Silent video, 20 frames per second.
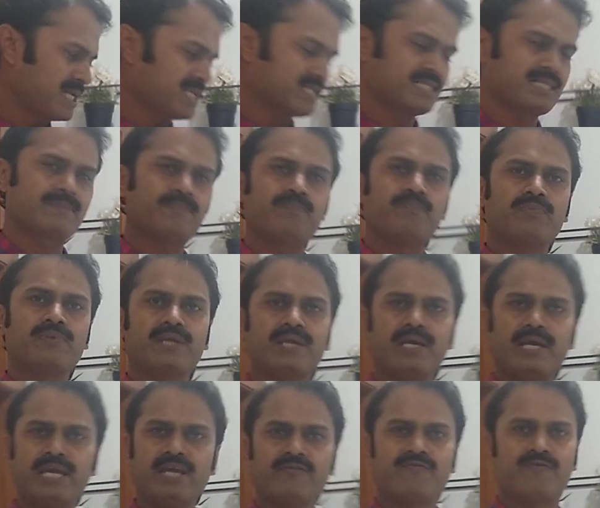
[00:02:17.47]
place
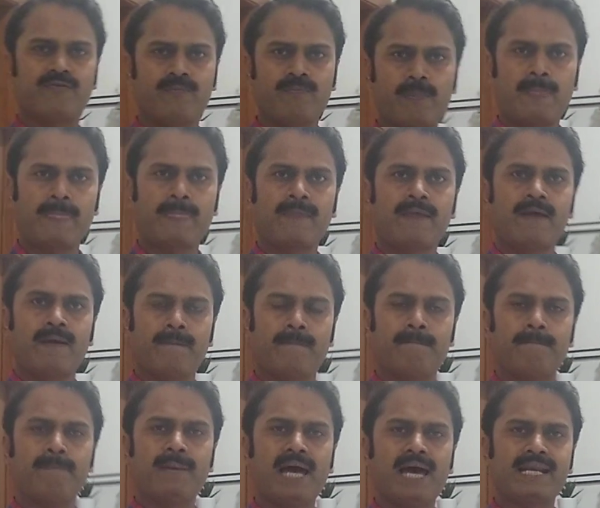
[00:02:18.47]
if
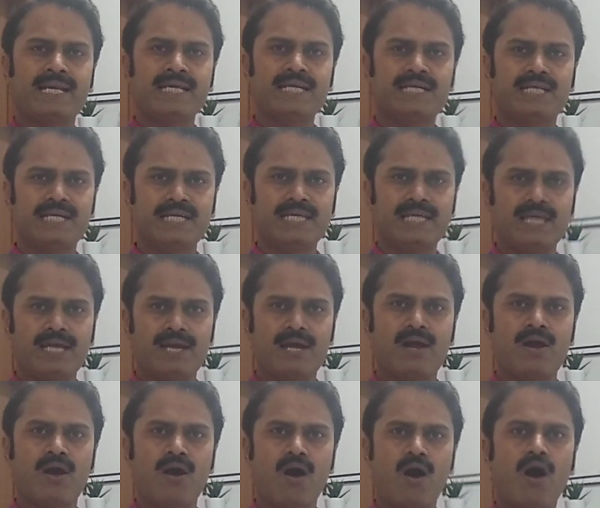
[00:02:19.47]
parity
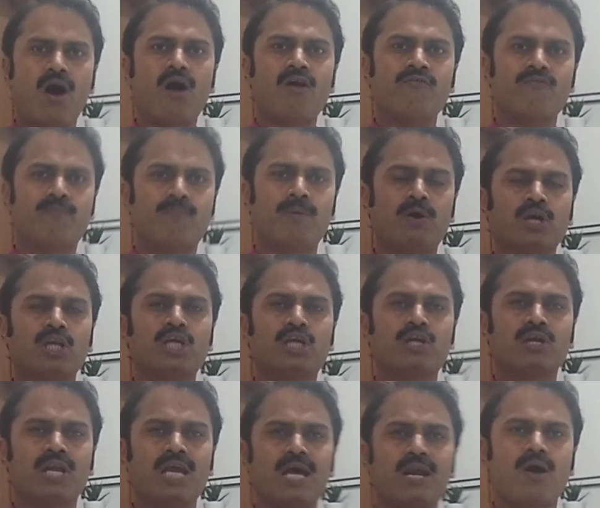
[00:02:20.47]
of
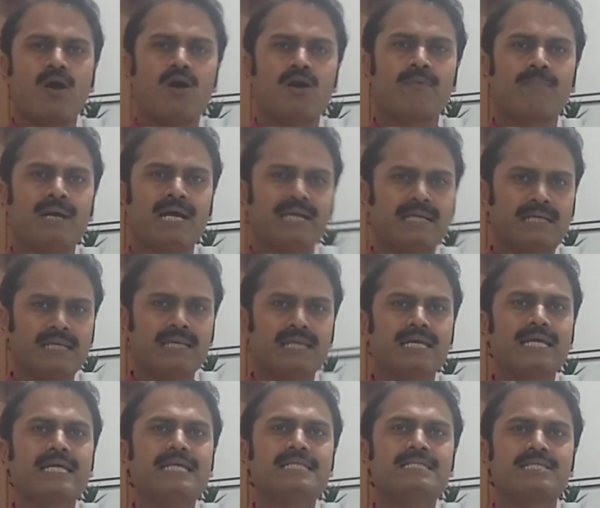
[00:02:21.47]
molecular orbital
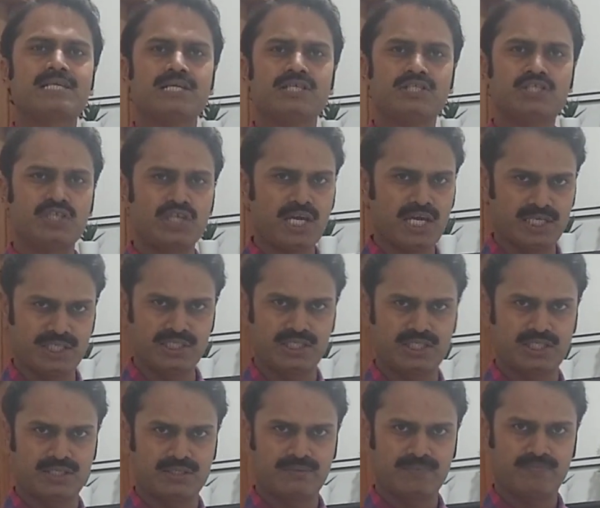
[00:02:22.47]
is
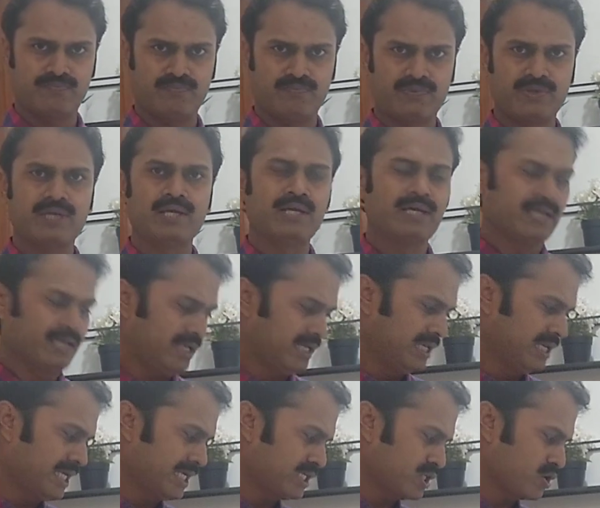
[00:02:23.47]
changed.
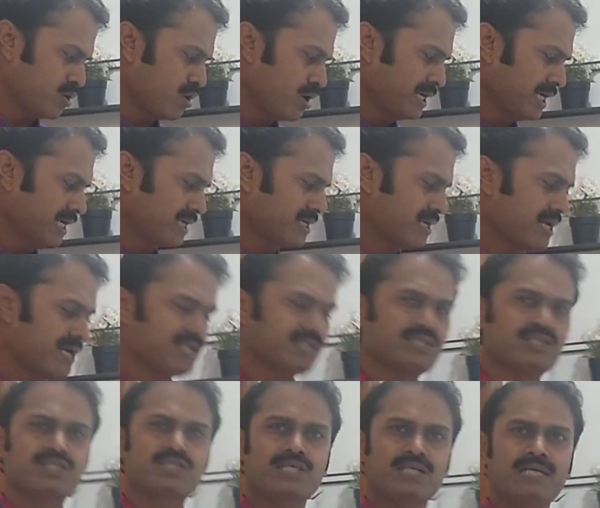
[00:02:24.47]
Electronic
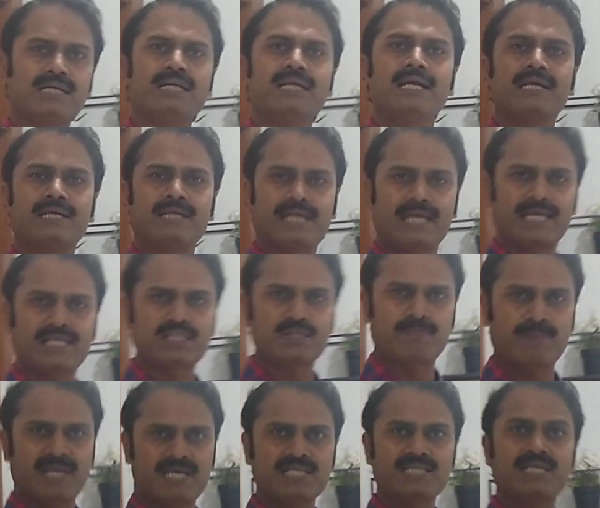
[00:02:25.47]
transition takes
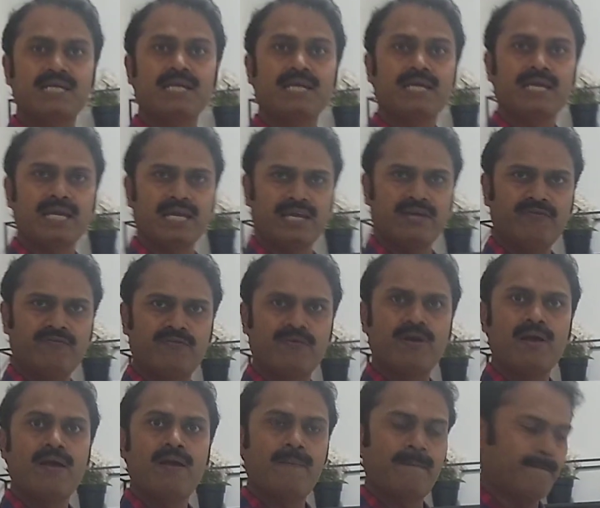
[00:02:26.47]
place if
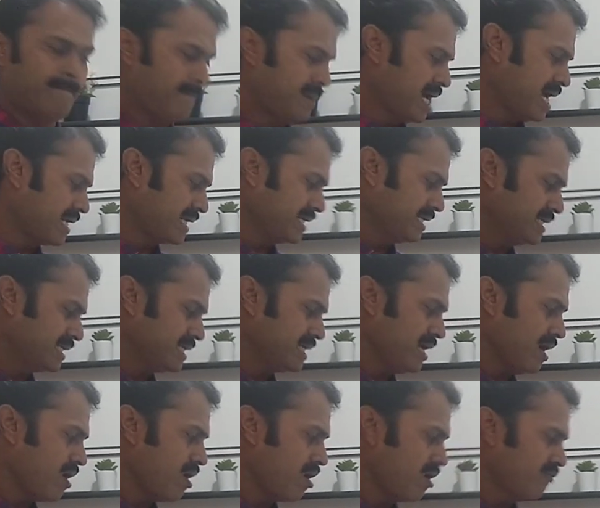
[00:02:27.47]

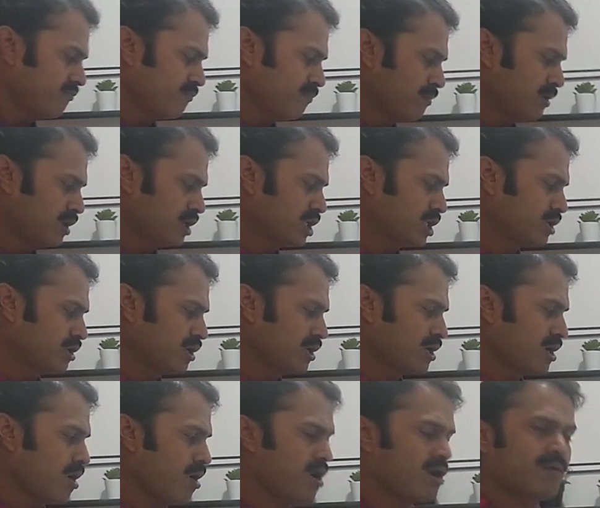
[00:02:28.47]
parity of
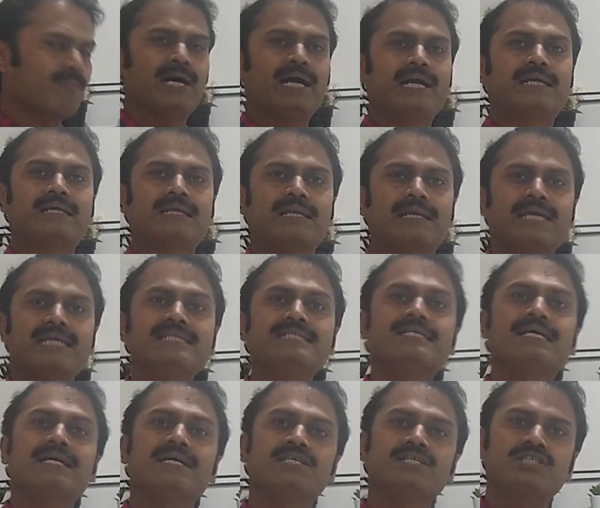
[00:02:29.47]
molecular orbital
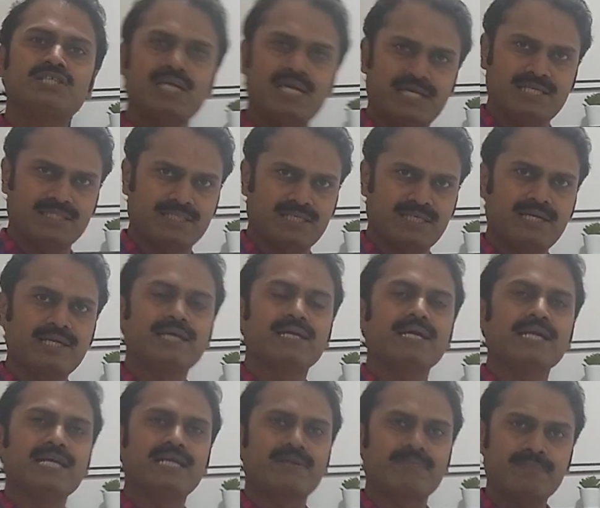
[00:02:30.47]
is changed.
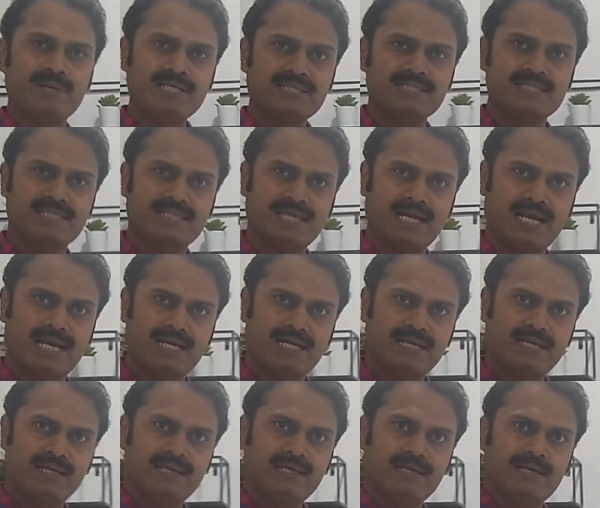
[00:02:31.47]
It means
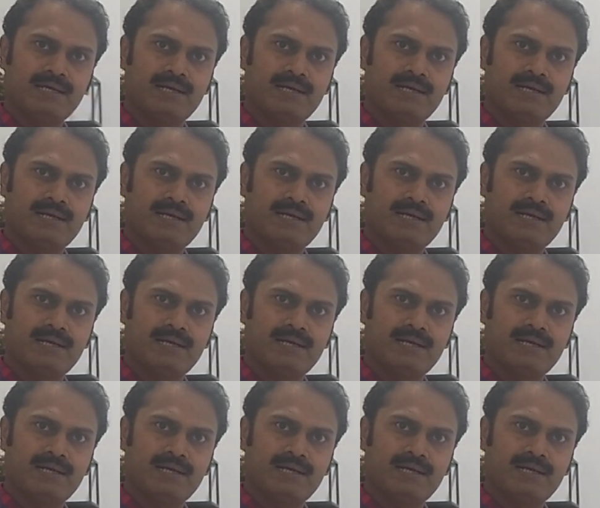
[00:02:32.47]
that